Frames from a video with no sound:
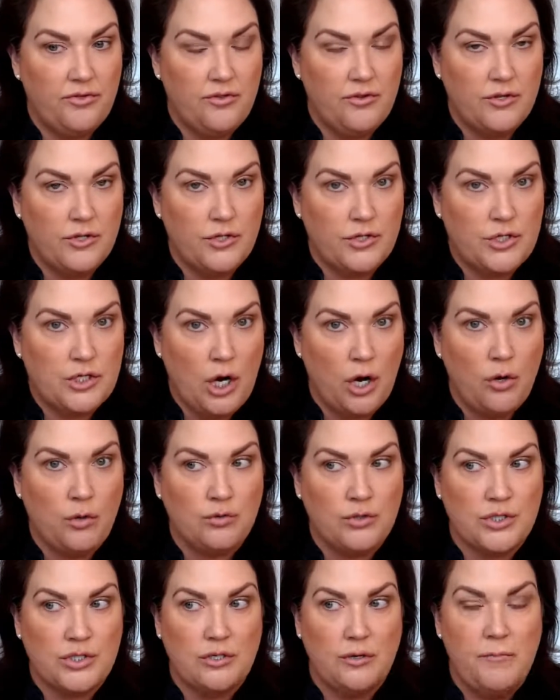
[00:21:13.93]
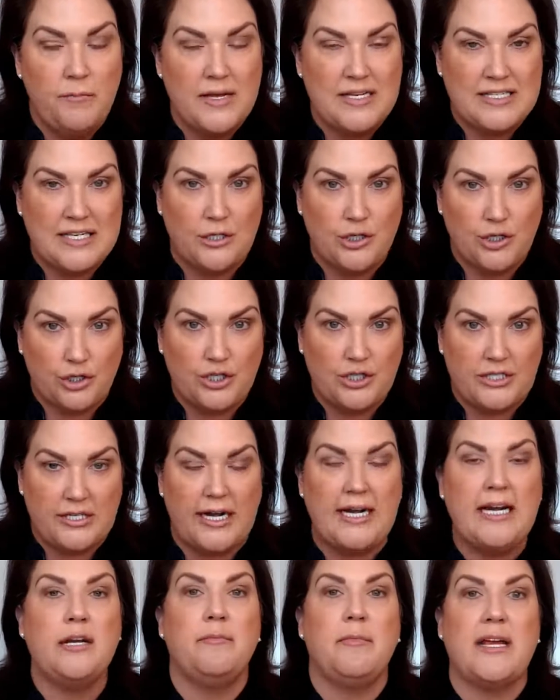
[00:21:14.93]
don't
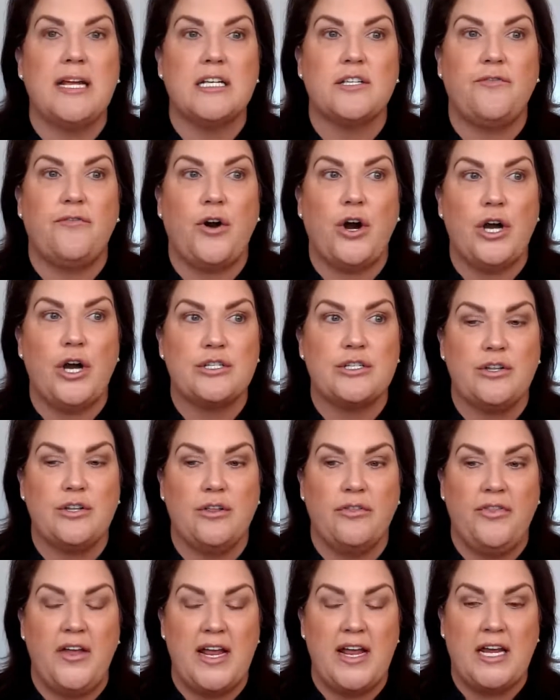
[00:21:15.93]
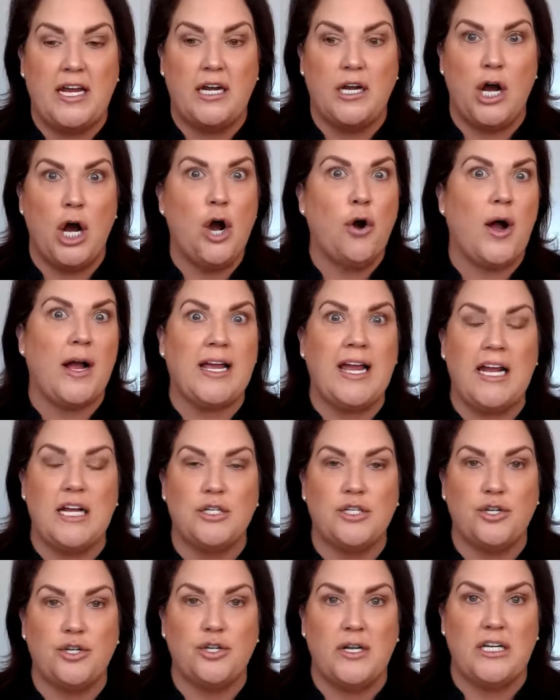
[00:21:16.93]
misunderstand me as far as thinking, oh, I can't
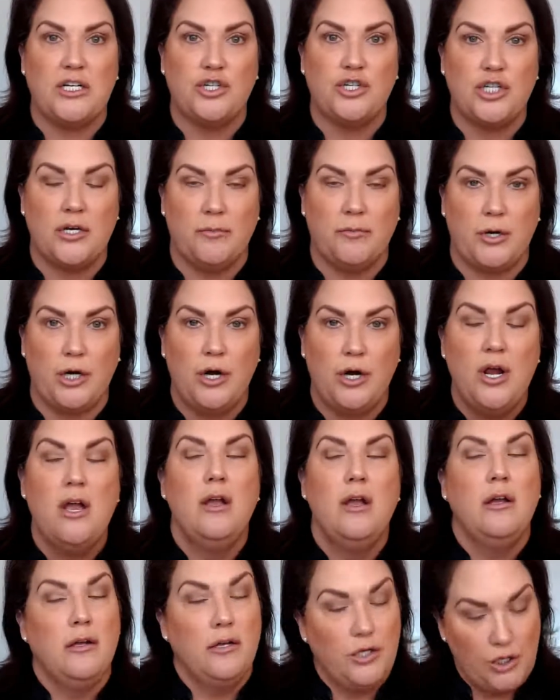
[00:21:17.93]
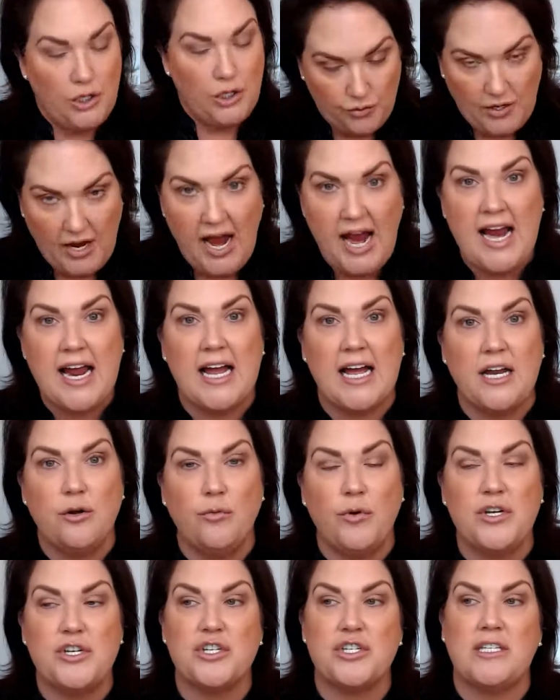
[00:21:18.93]
do any shimmer. You can. We
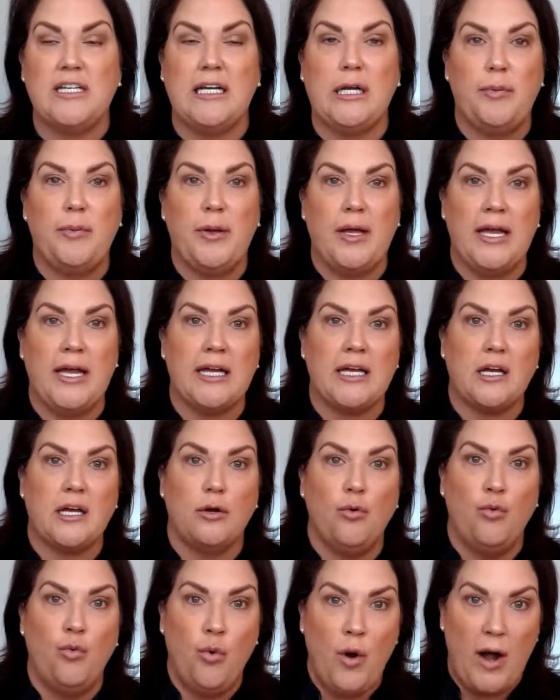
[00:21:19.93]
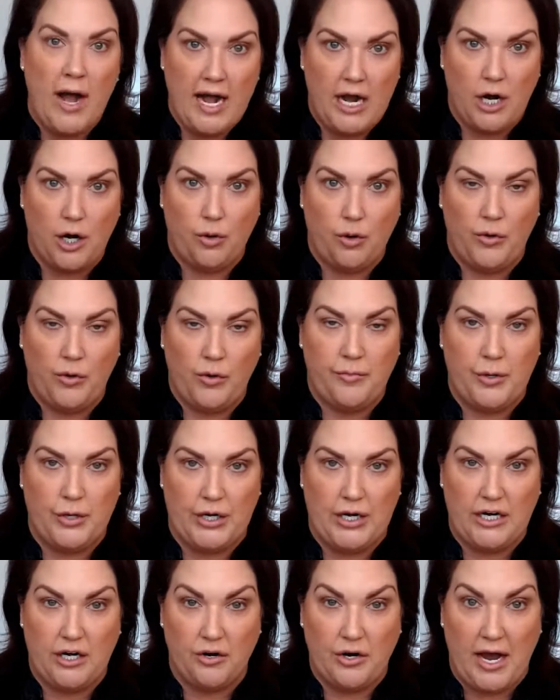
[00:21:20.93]
just need to pick where we put it.
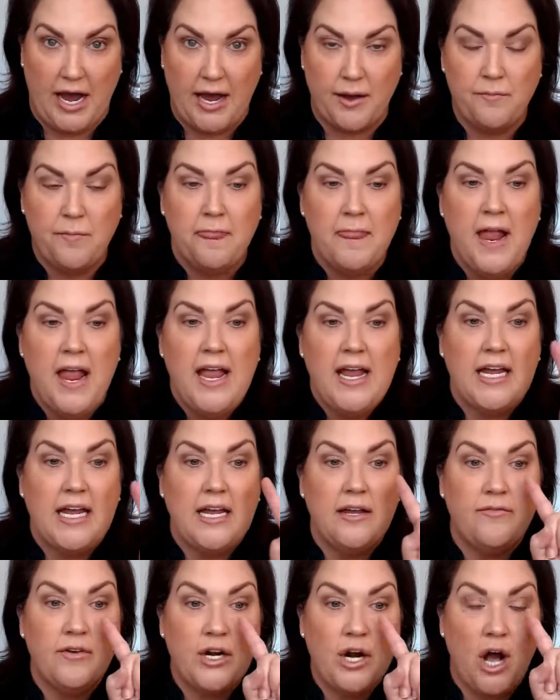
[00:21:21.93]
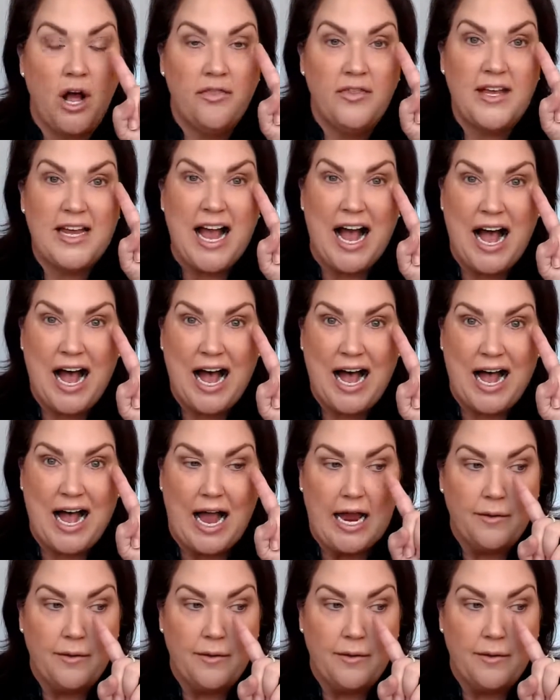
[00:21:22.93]
Okay. Even on the eye,